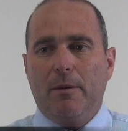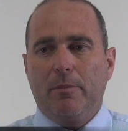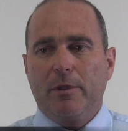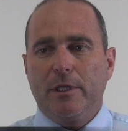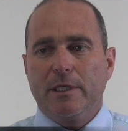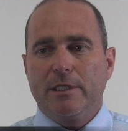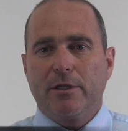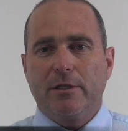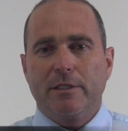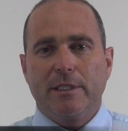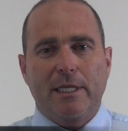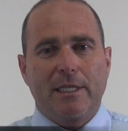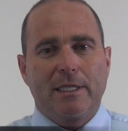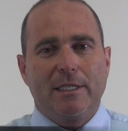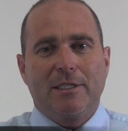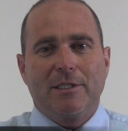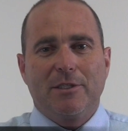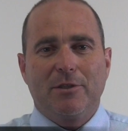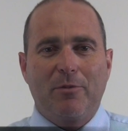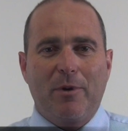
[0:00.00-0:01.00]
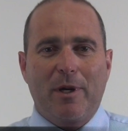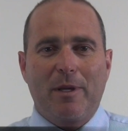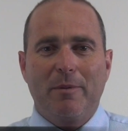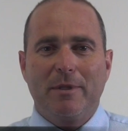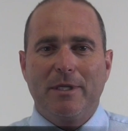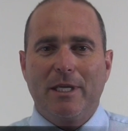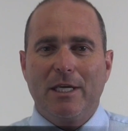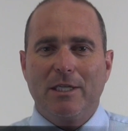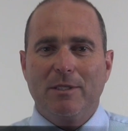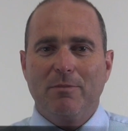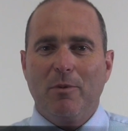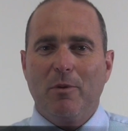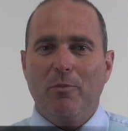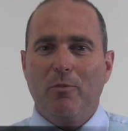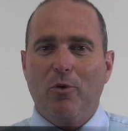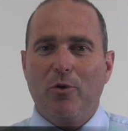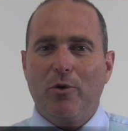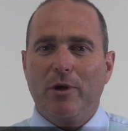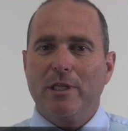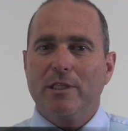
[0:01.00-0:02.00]
please don't take this as a recommendation,
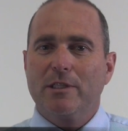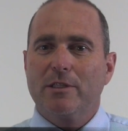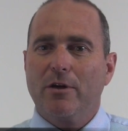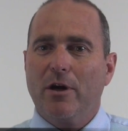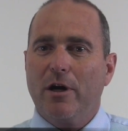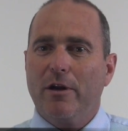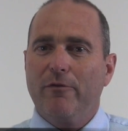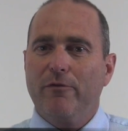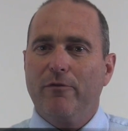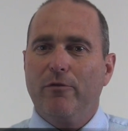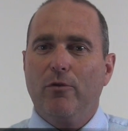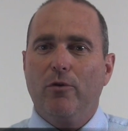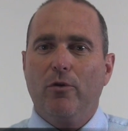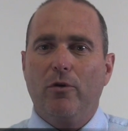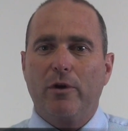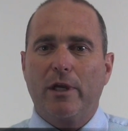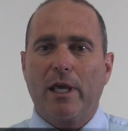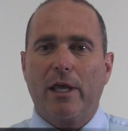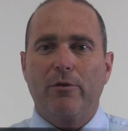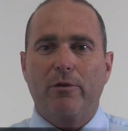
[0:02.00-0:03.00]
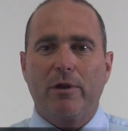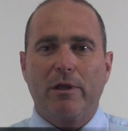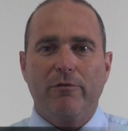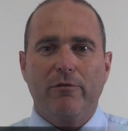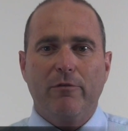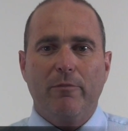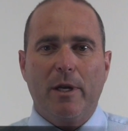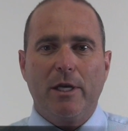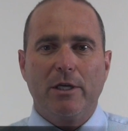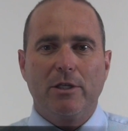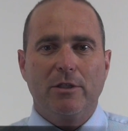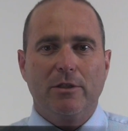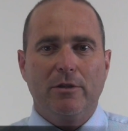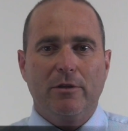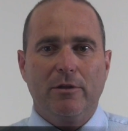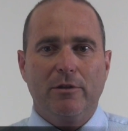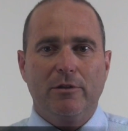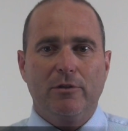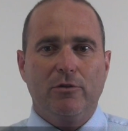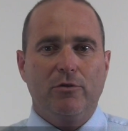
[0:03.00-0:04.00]
but more an insight for gathering
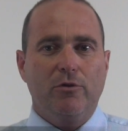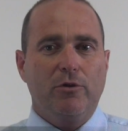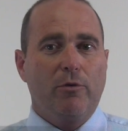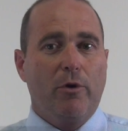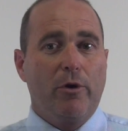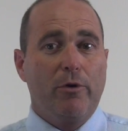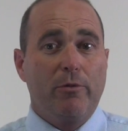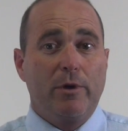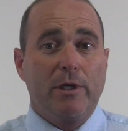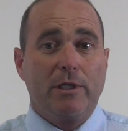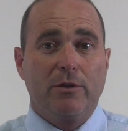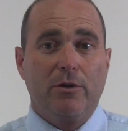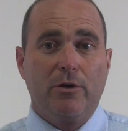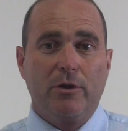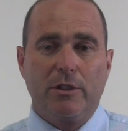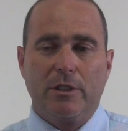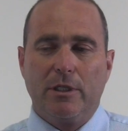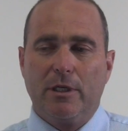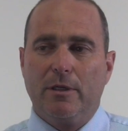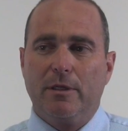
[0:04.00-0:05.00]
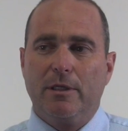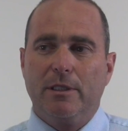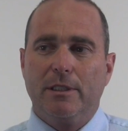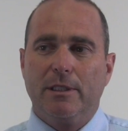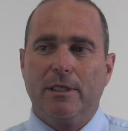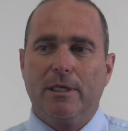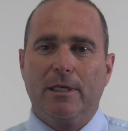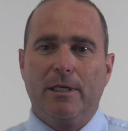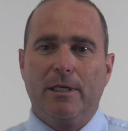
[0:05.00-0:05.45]
information to do your own research and